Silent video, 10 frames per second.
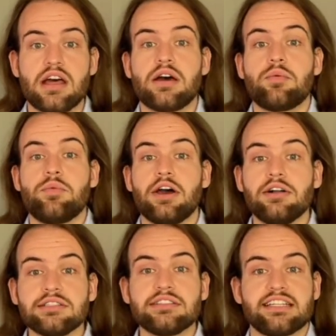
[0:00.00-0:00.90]
We
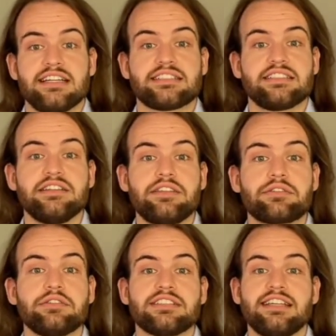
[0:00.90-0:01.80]
also tested
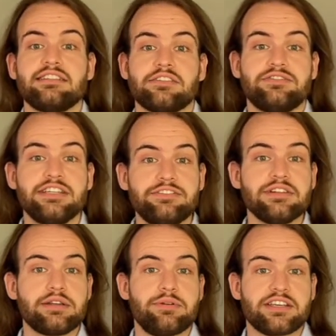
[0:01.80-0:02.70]
through a set of
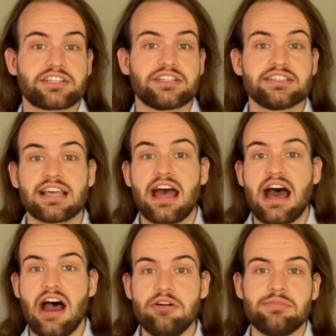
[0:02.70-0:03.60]
different questions
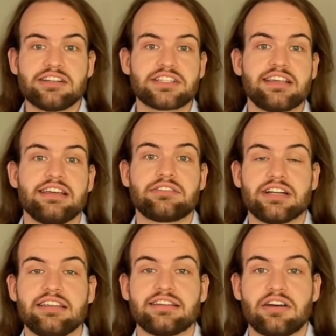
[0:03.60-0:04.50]
how much they
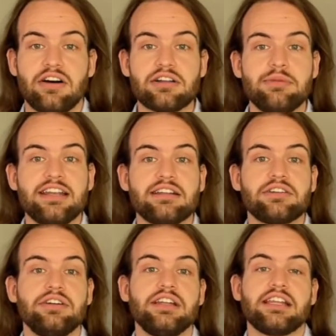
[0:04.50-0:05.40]
agree that automated
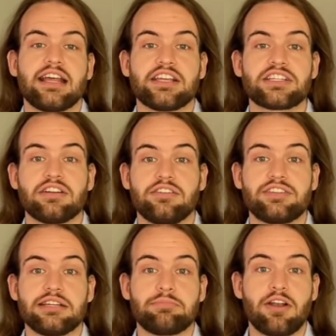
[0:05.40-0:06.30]
coordination of the
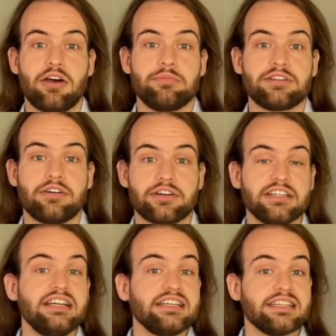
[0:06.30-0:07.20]
deployment order
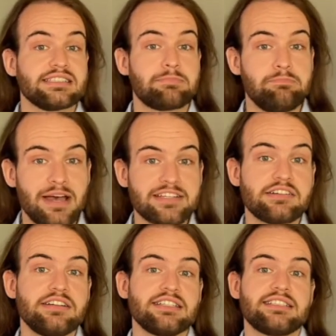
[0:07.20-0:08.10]
yields better
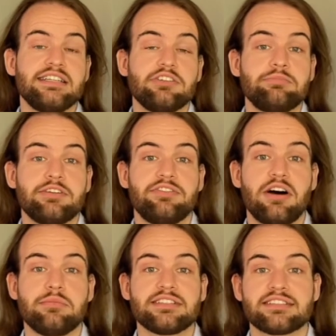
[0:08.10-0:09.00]
SDO
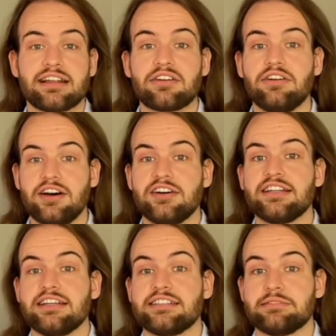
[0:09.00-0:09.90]
performance than
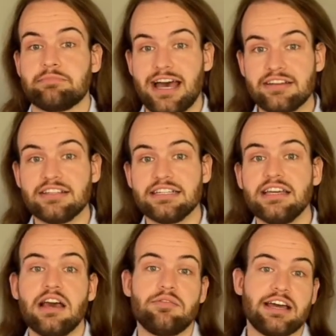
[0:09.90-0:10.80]
coordinating manually
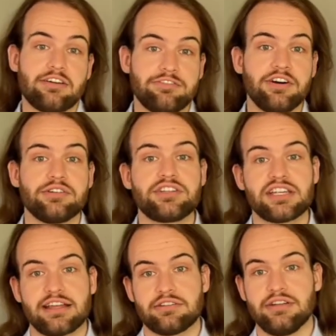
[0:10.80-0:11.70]
via phone,
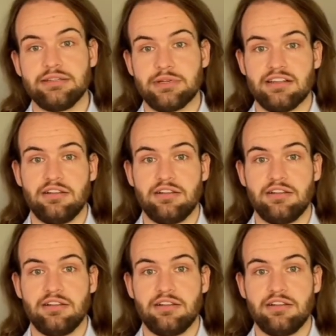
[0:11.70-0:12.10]
chat or email.